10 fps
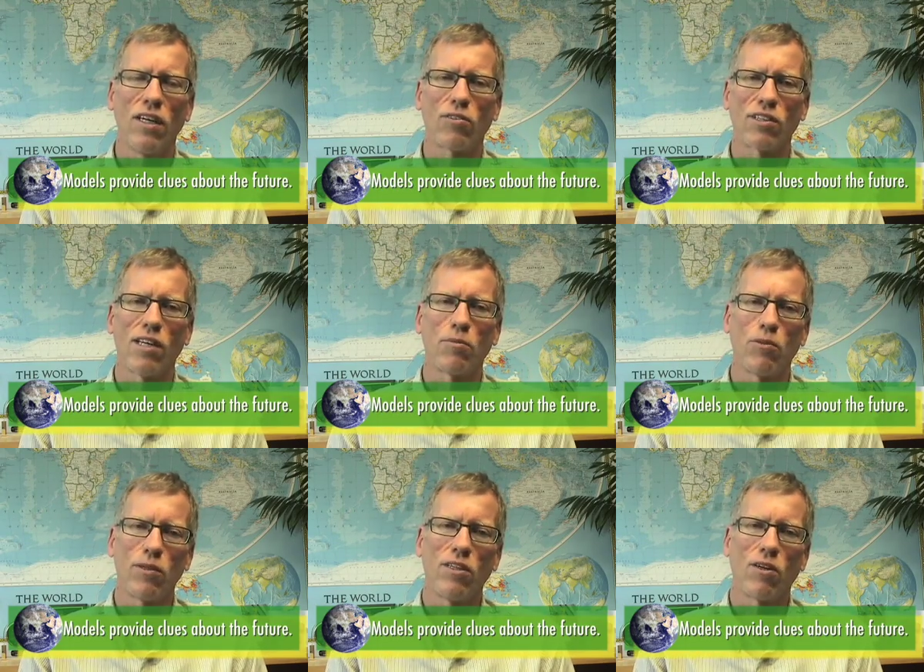For
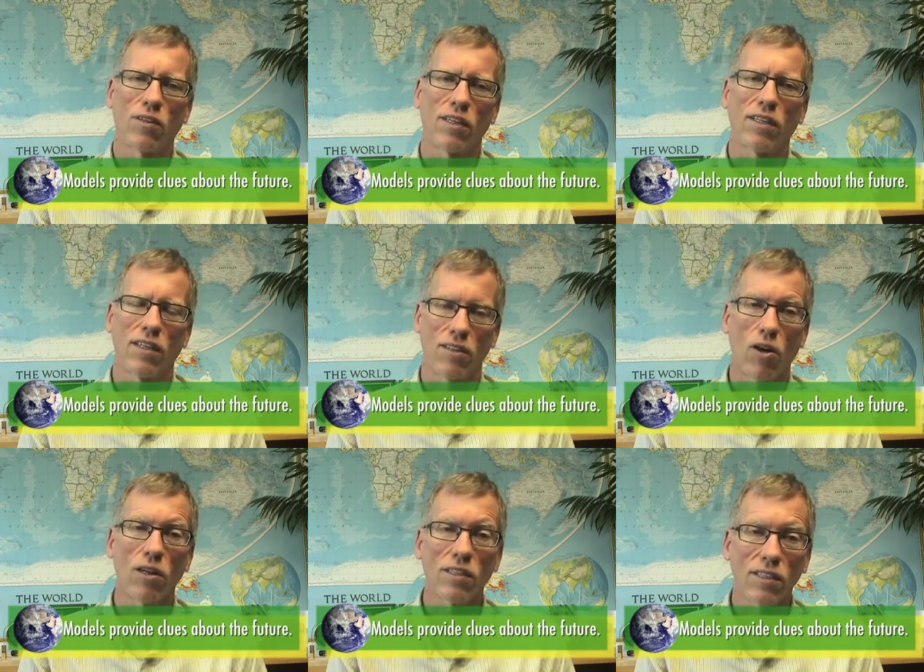example, we know that the
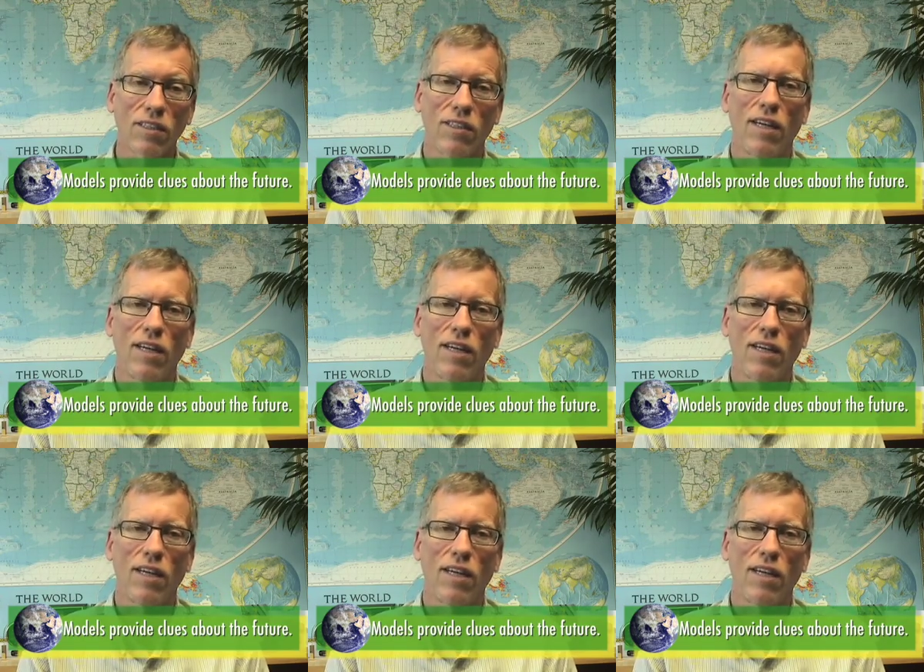Arctic